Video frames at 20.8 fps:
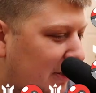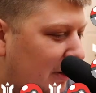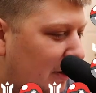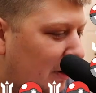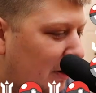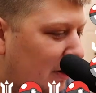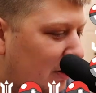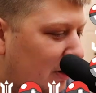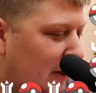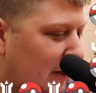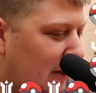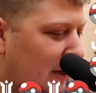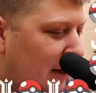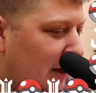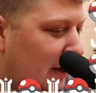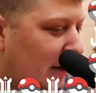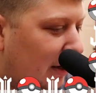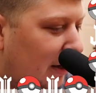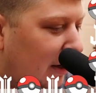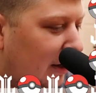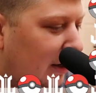in cards like
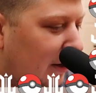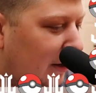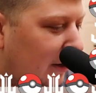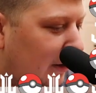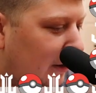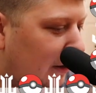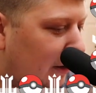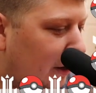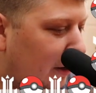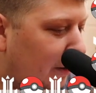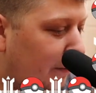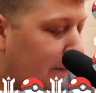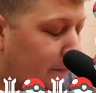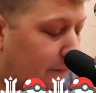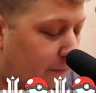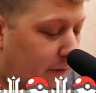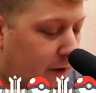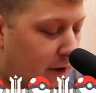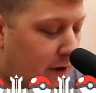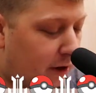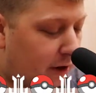that.
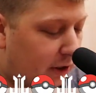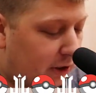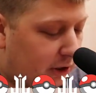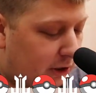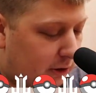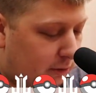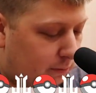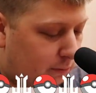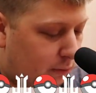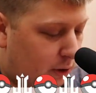Very nice.